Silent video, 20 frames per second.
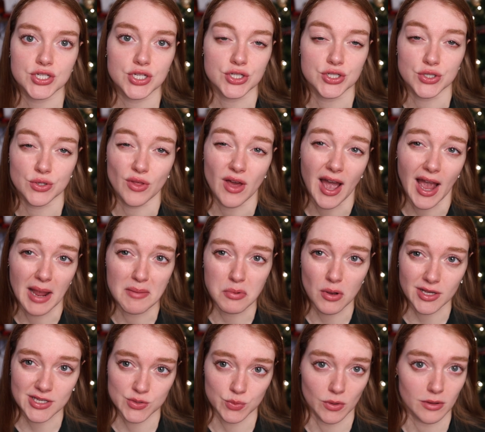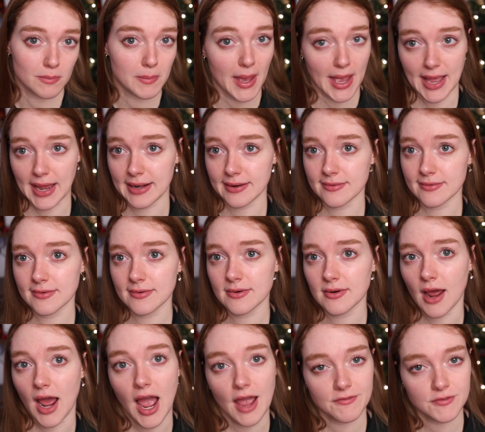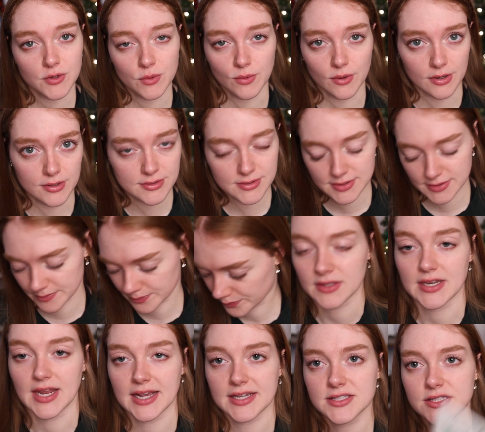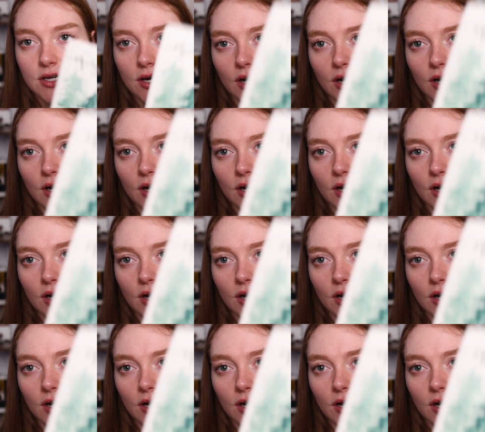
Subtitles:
to do the eyeballs with pen afterwards. The next